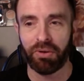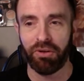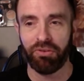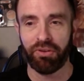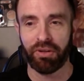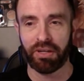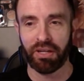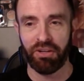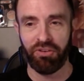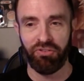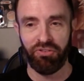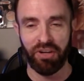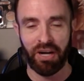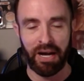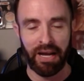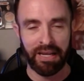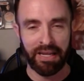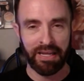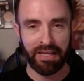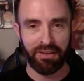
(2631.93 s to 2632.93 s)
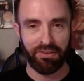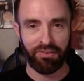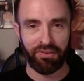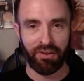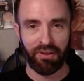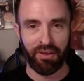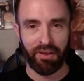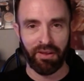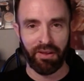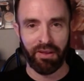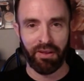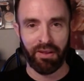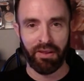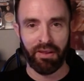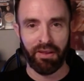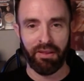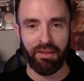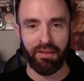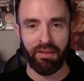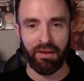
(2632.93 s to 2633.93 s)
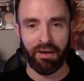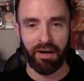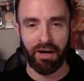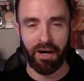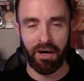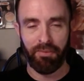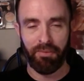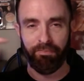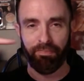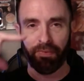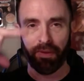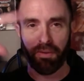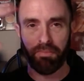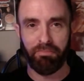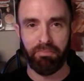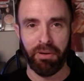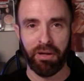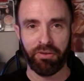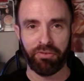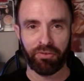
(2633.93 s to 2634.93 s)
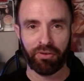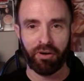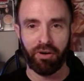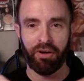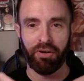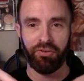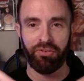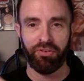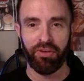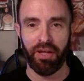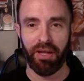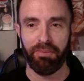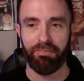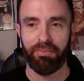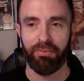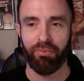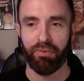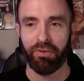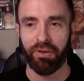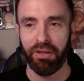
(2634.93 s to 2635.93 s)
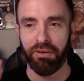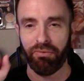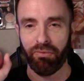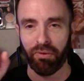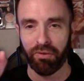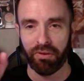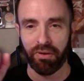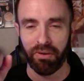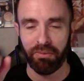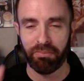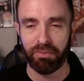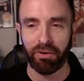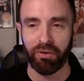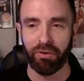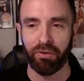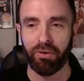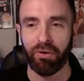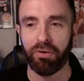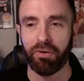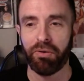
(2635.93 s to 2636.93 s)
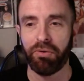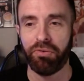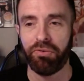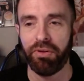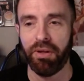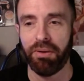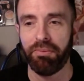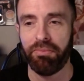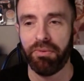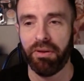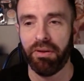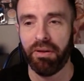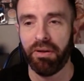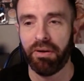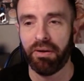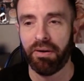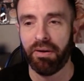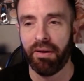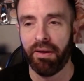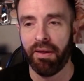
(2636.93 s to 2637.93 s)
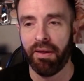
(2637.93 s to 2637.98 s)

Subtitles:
It's like a giant Beskar shape even with the Imperial logo stamped in there.